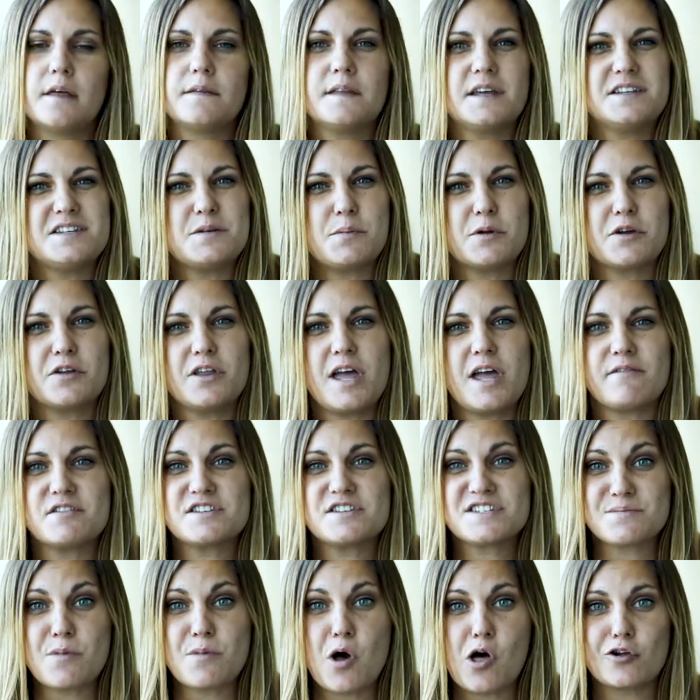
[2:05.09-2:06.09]
They typically have a
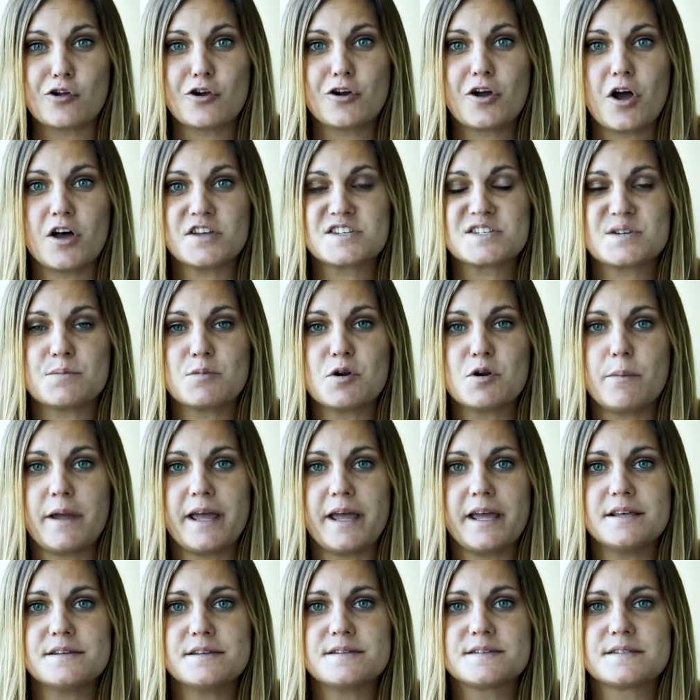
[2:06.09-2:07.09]
smaller customer
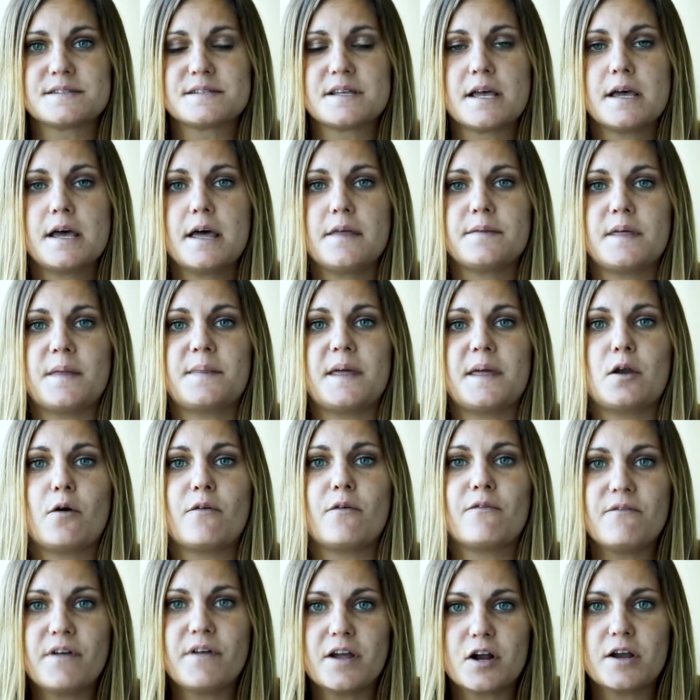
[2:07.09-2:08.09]
base that they know
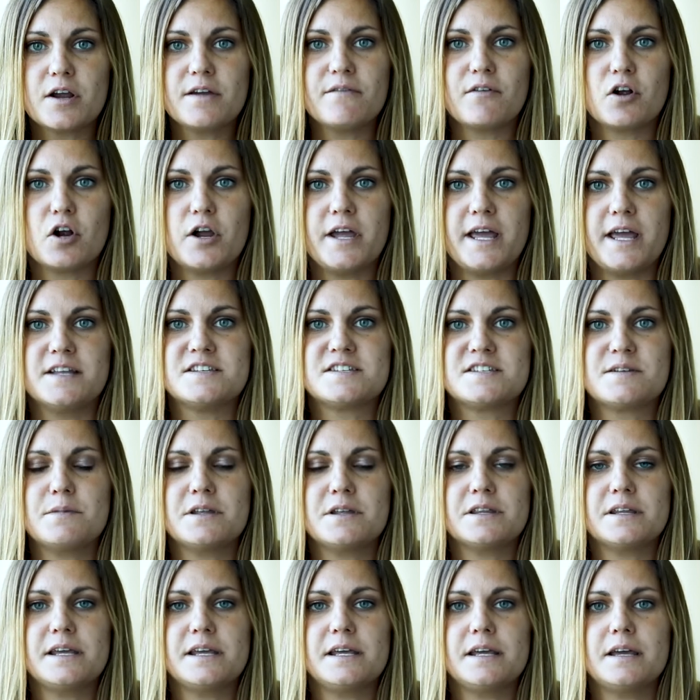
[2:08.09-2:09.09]
very, very
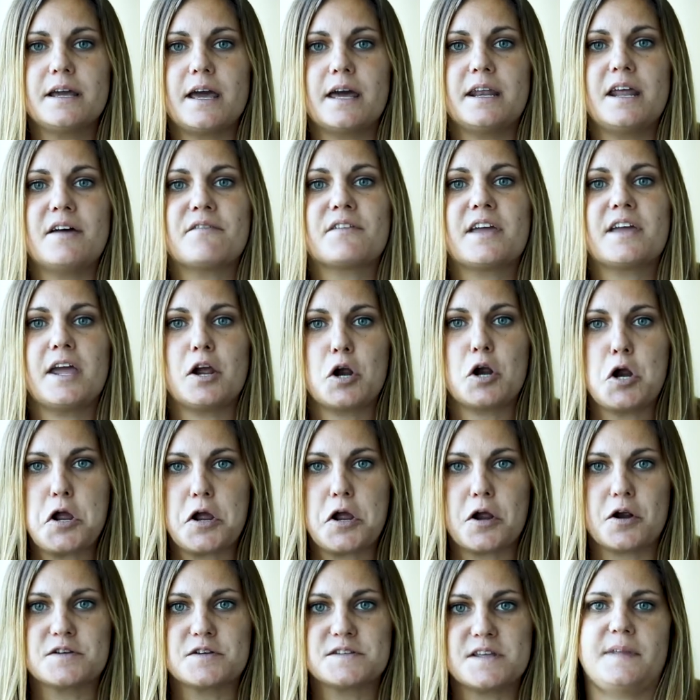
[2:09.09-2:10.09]
intimately, and have
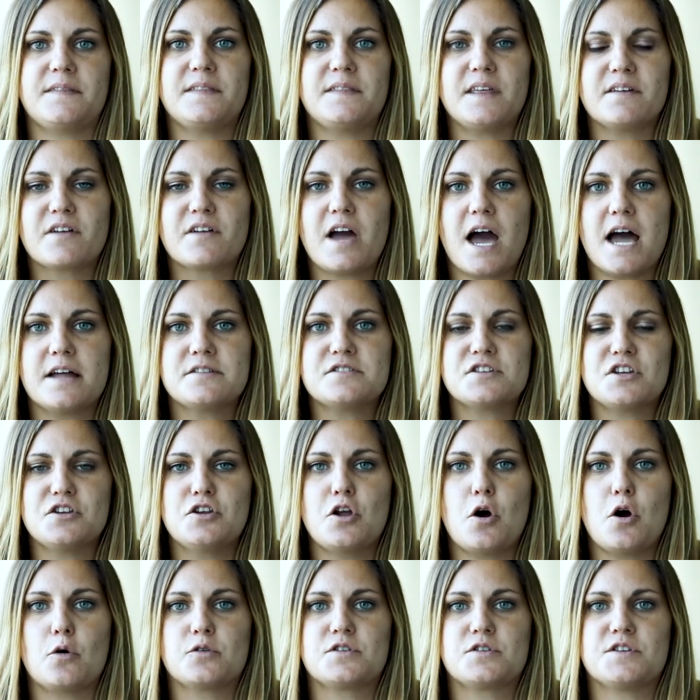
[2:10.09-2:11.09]
carriers that they've gotten to
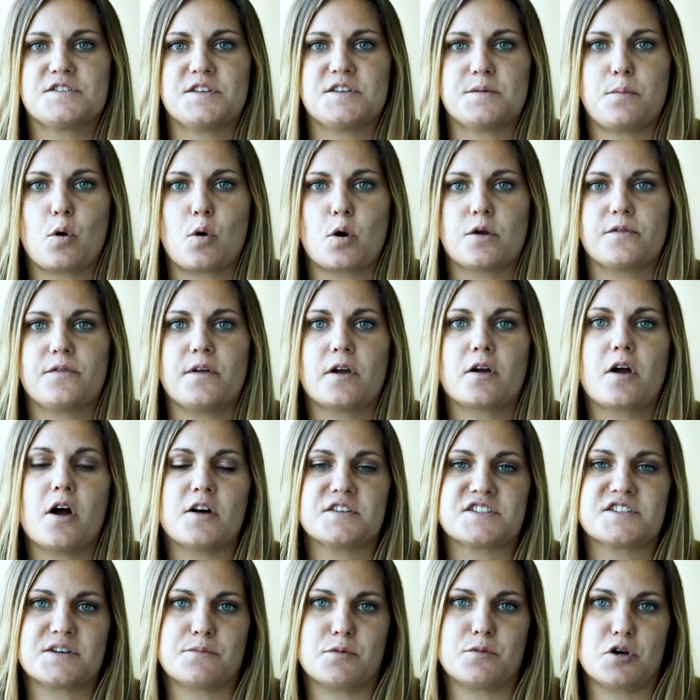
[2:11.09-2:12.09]
know to support their
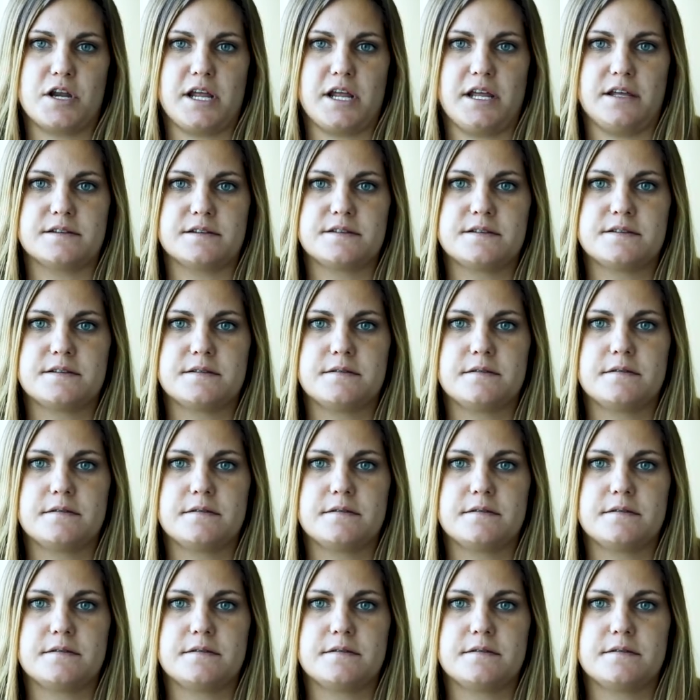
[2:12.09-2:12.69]
customer needs.